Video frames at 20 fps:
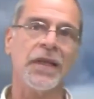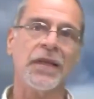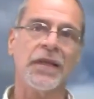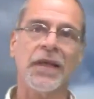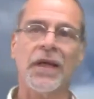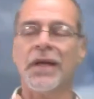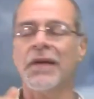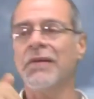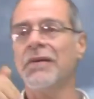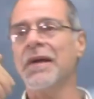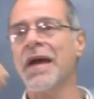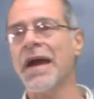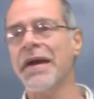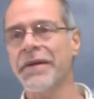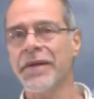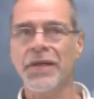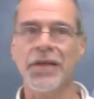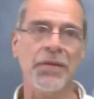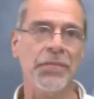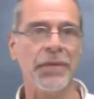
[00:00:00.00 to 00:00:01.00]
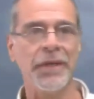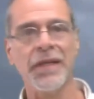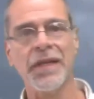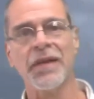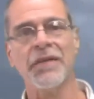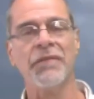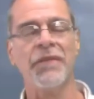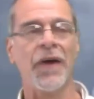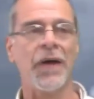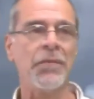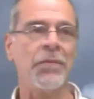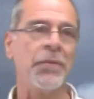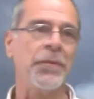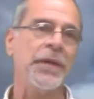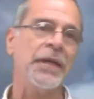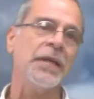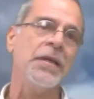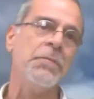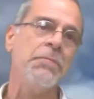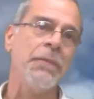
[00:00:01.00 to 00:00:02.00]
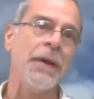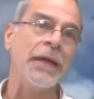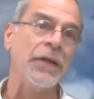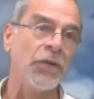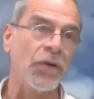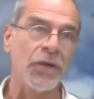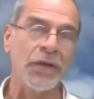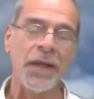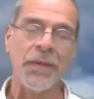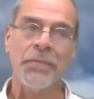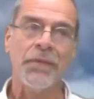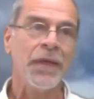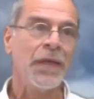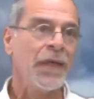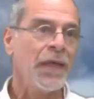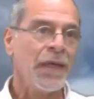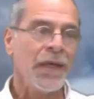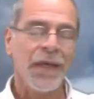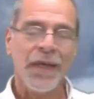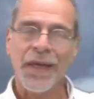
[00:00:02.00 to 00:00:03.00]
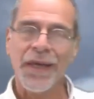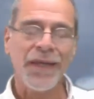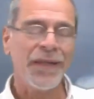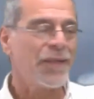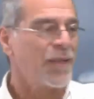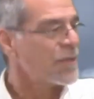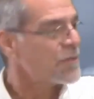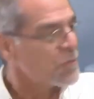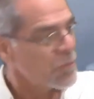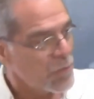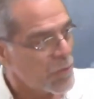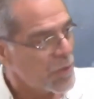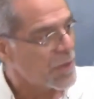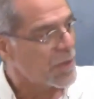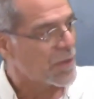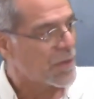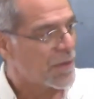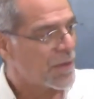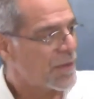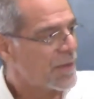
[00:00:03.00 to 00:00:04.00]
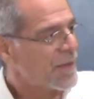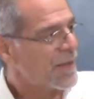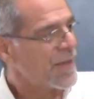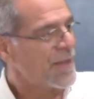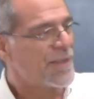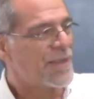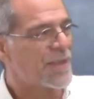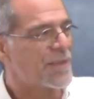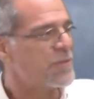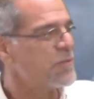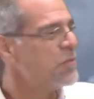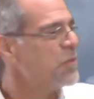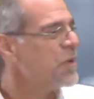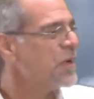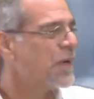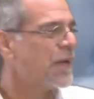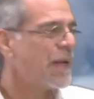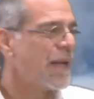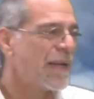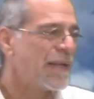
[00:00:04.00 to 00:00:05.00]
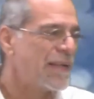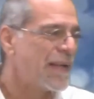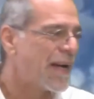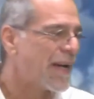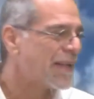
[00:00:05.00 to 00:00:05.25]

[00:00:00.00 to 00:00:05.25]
saying they are not Gary doing with the environment, we can depend on them. It doesn't work. It doesn't work like